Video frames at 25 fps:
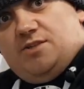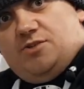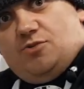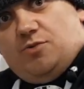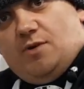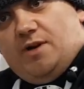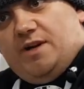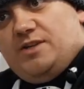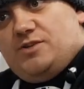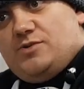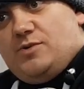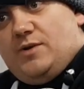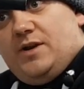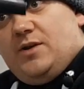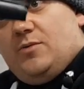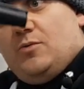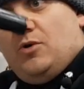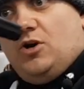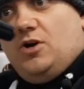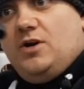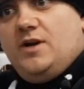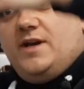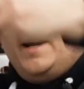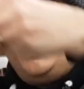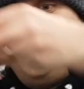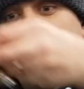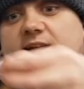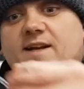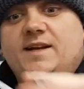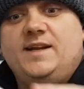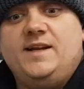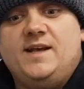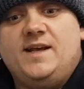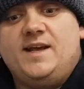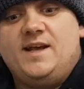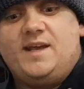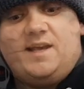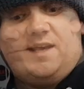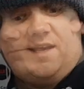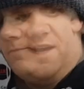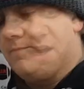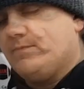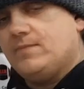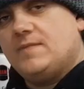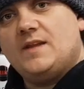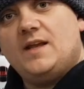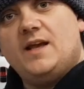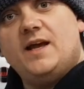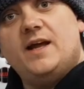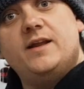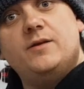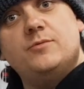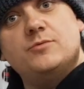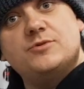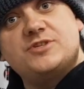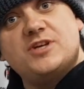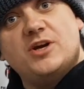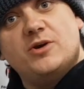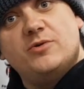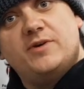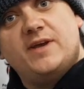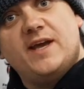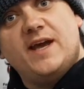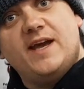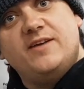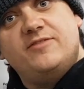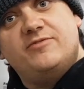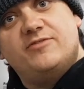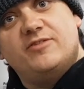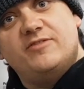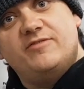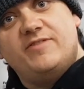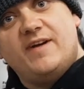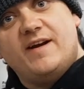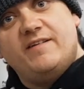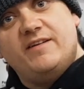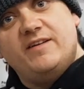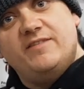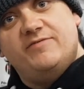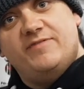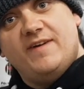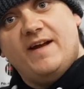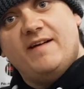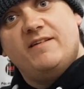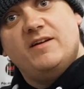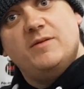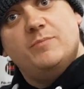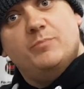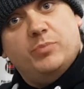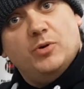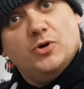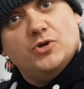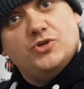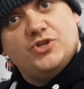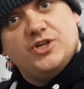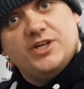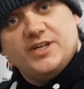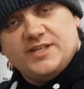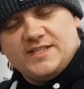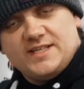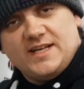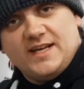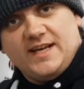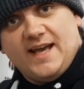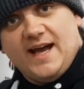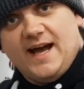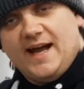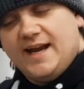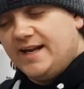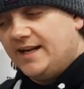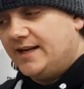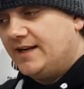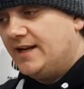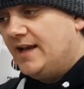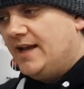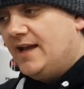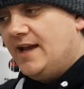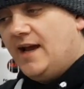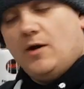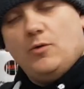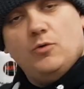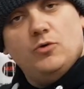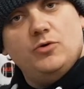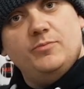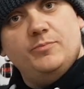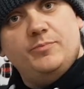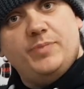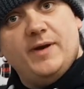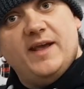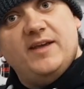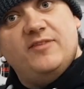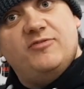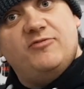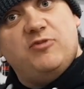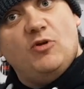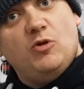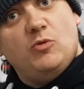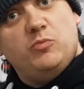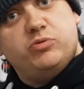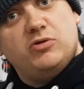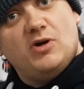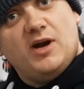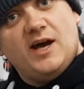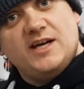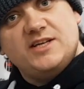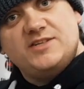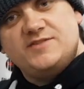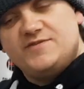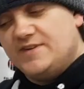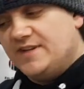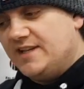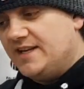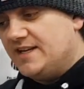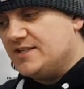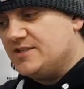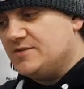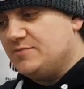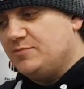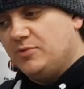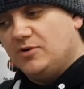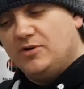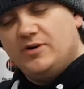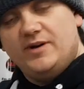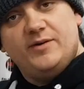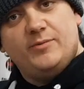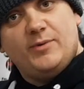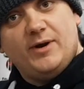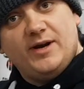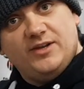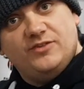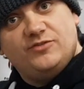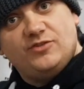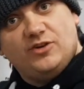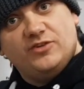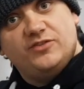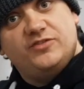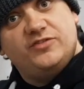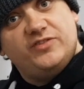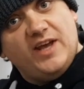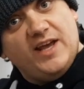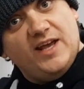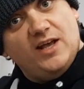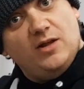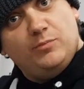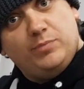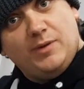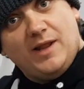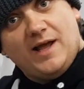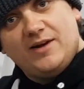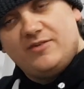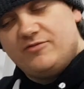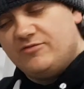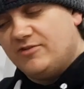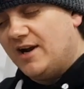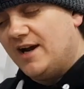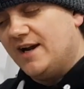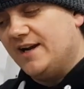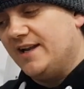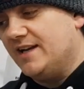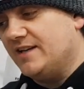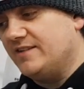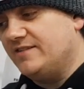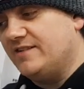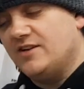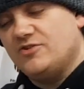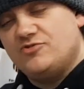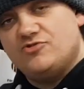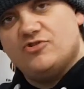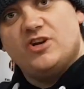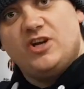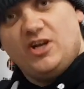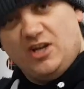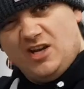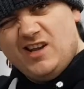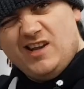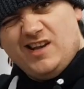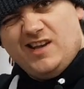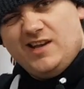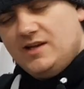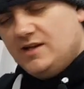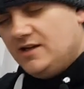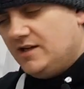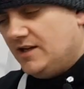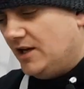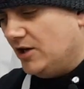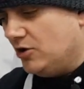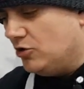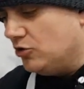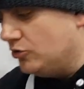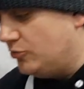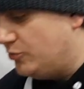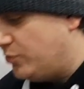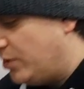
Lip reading: 2021 cannon, and it was okay for a very budget cannon. I wouldn't pay full price for this, but when it's on sale, Black Friday, etc., a good